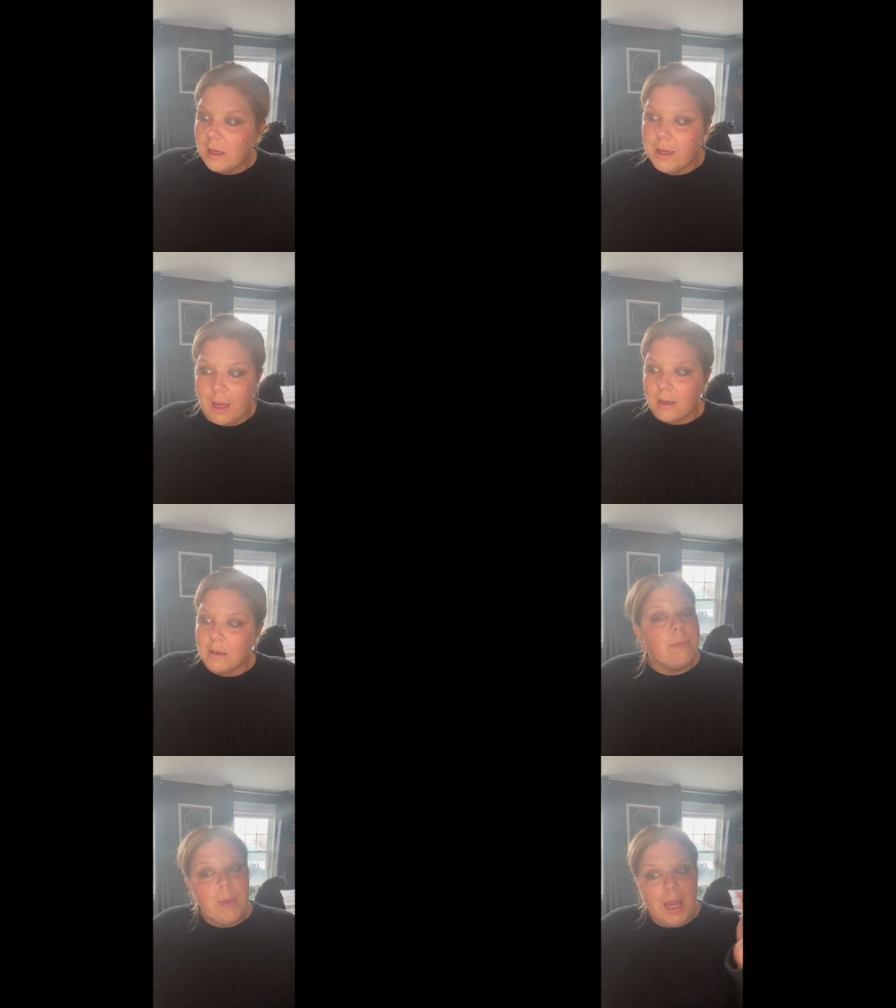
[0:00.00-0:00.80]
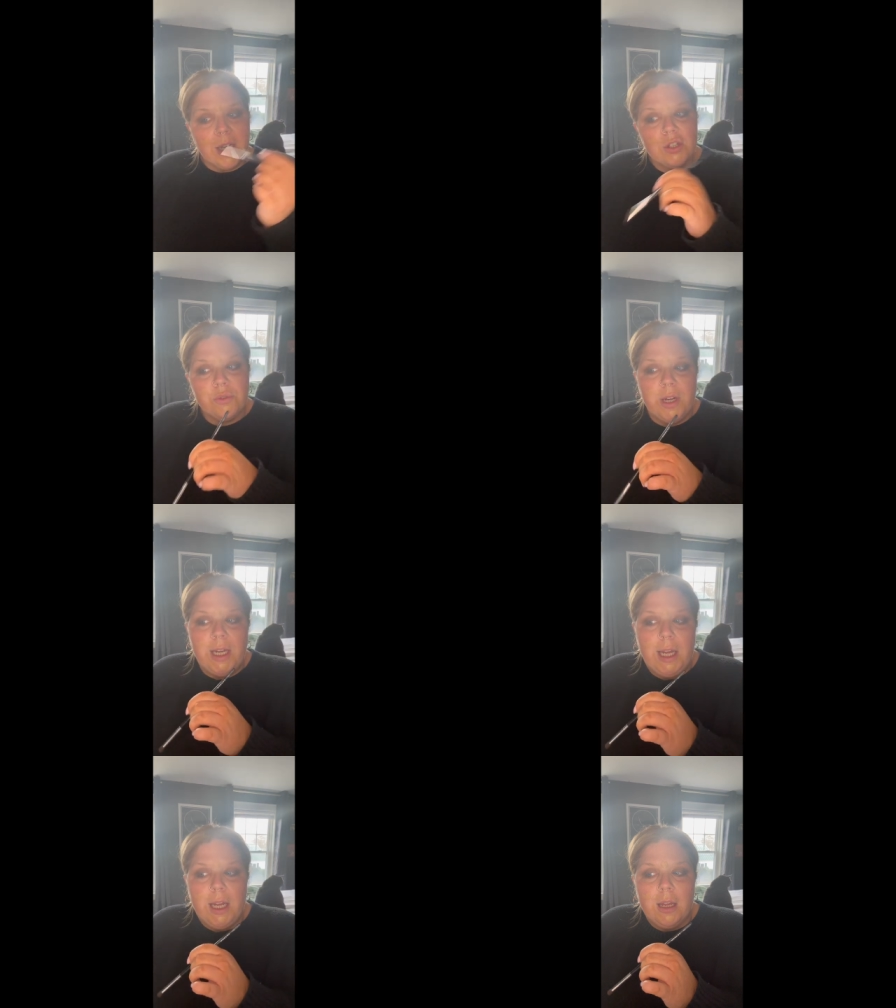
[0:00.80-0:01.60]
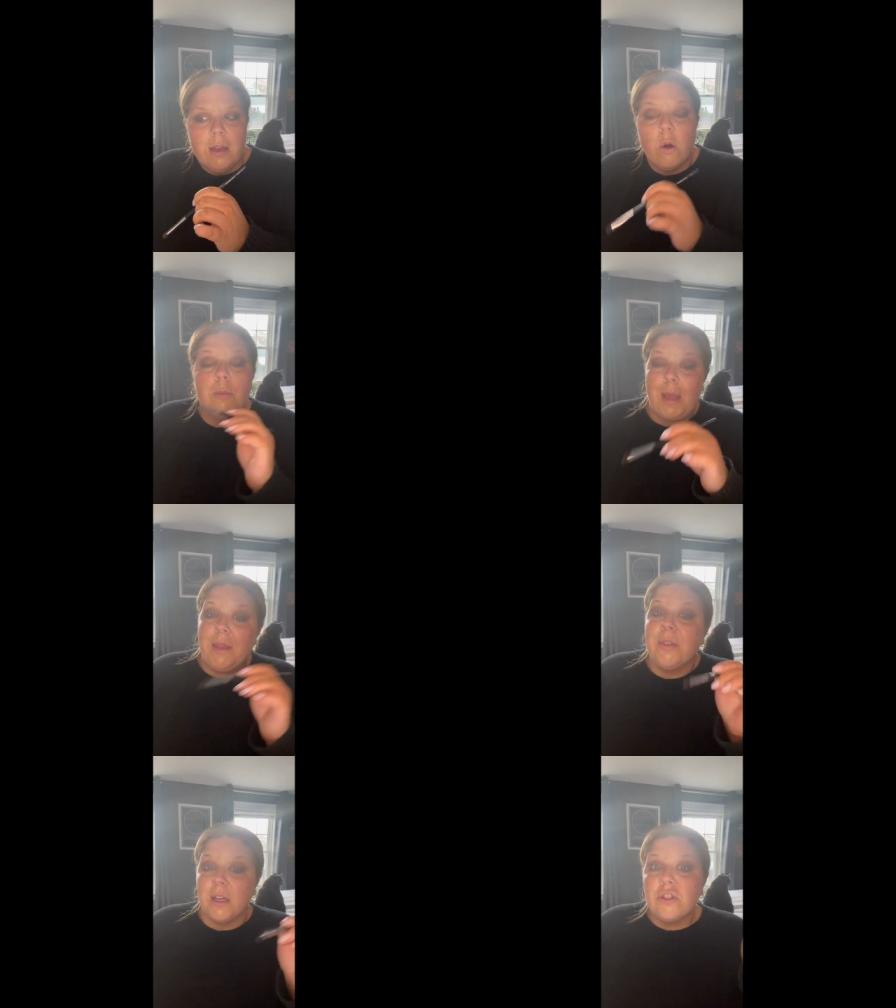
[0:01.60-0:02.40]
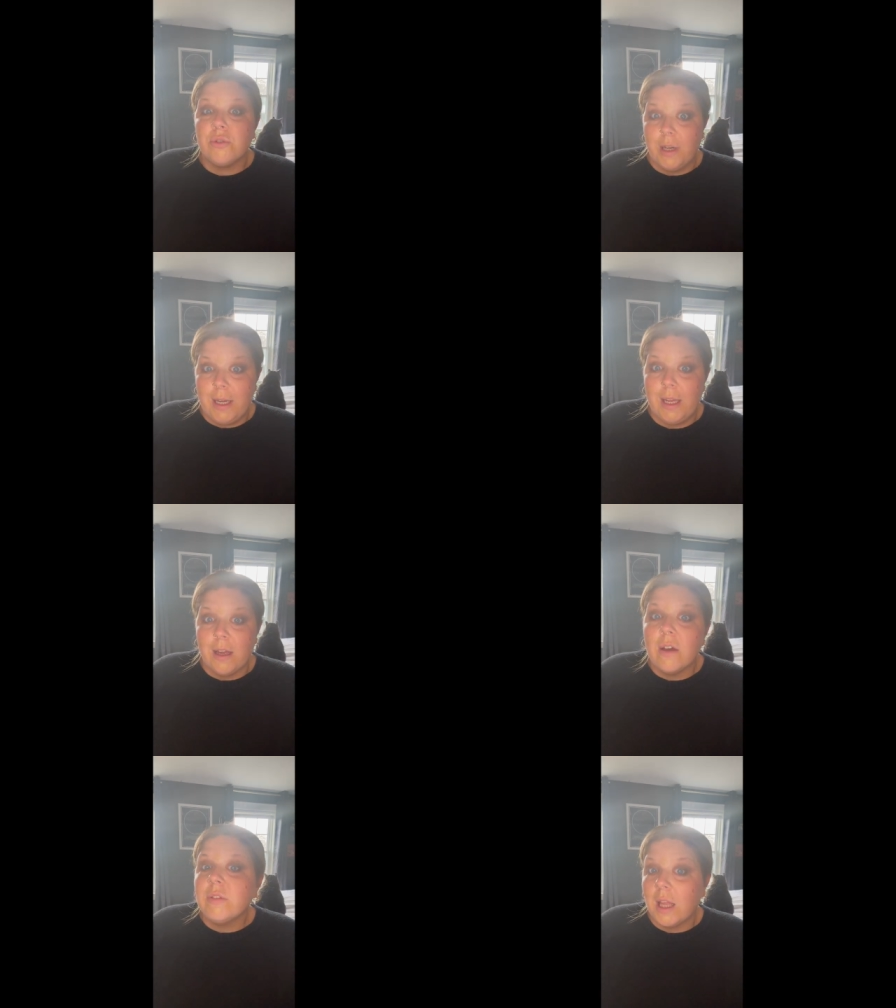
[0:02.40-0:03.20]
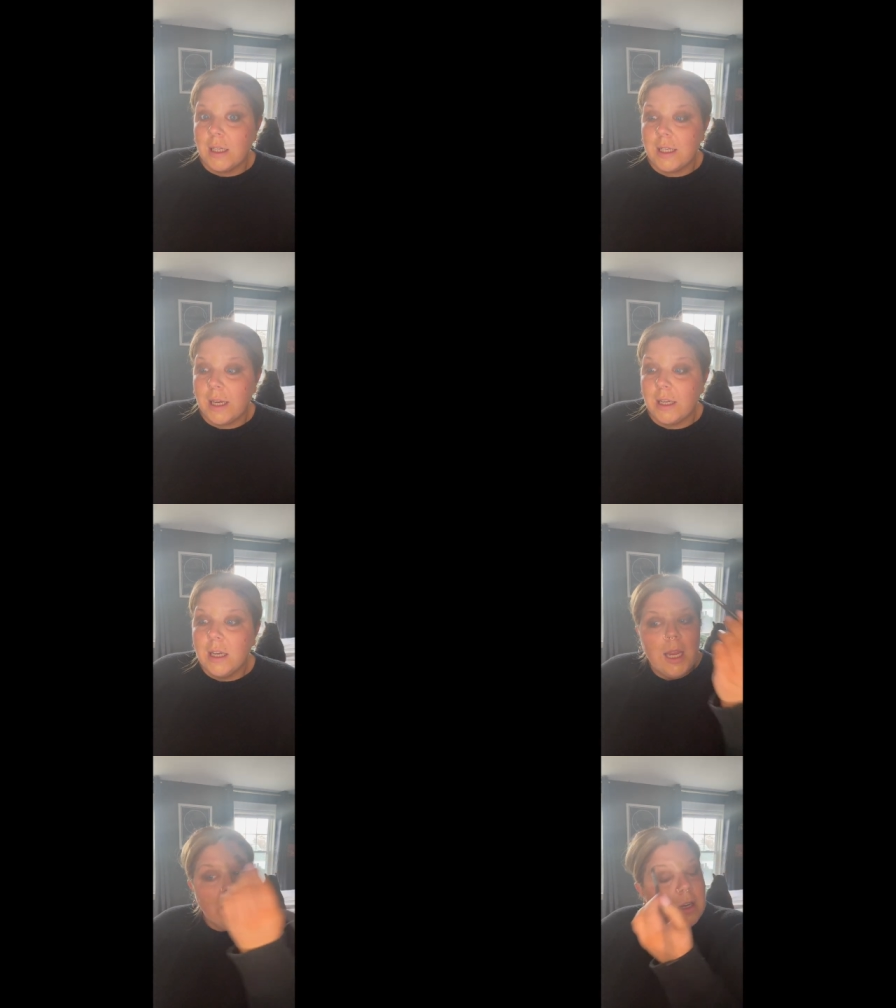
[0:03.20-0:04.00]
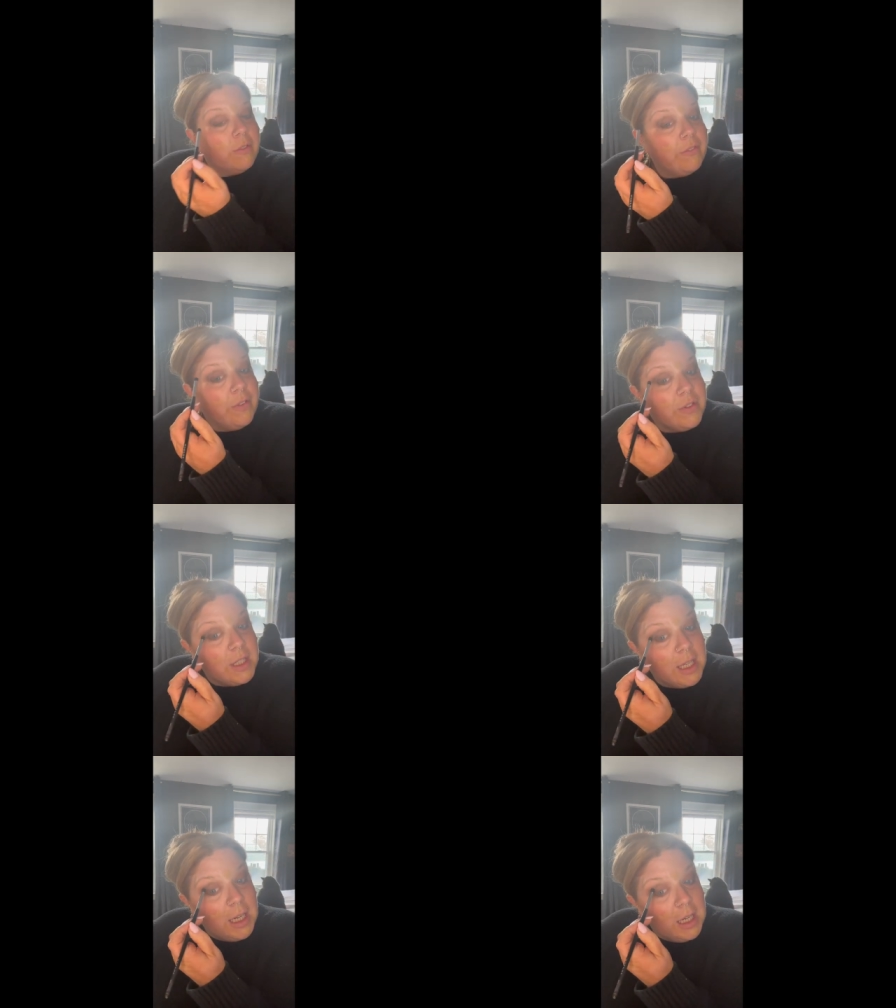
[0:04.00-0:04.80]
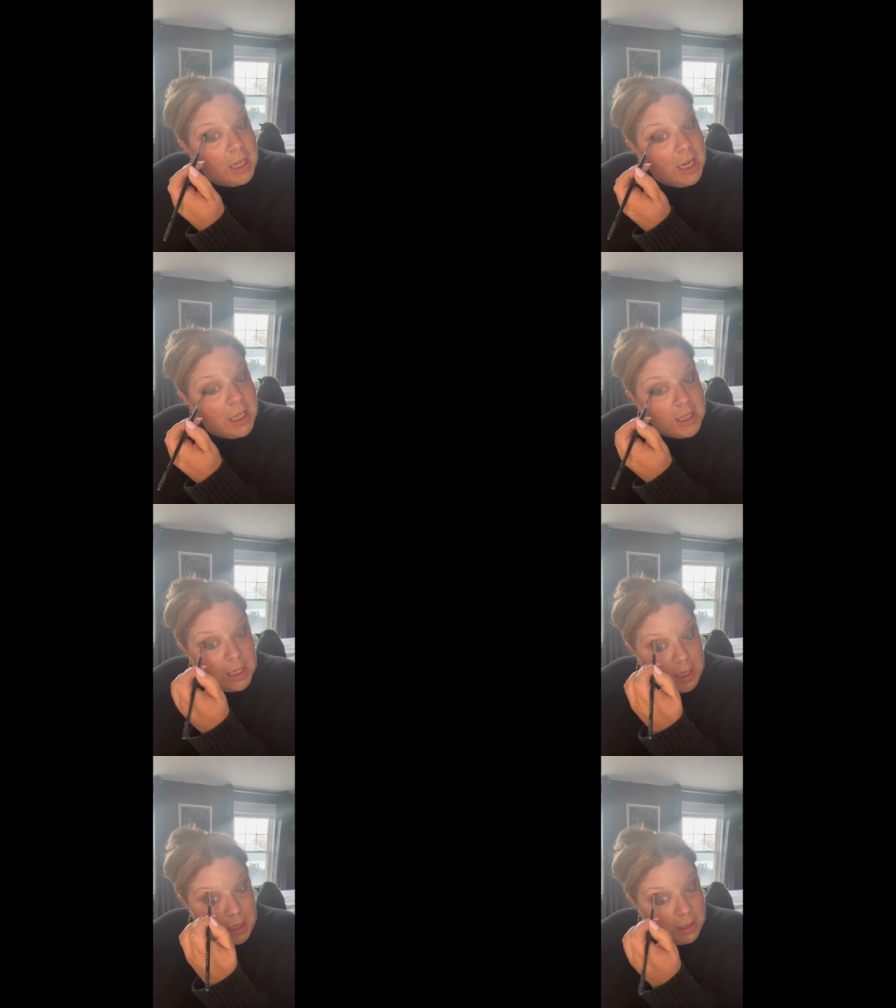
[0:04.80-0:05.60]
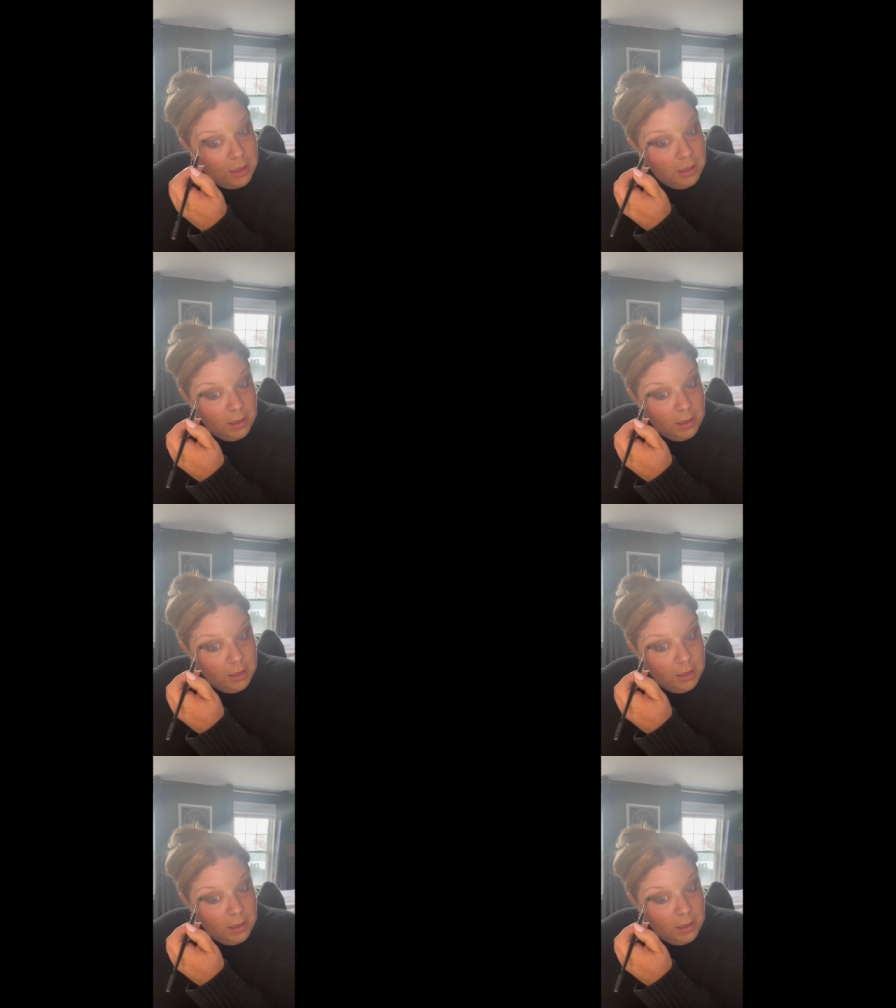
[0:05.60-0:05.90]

again, made a treaty or made the Treaty of London in 1518.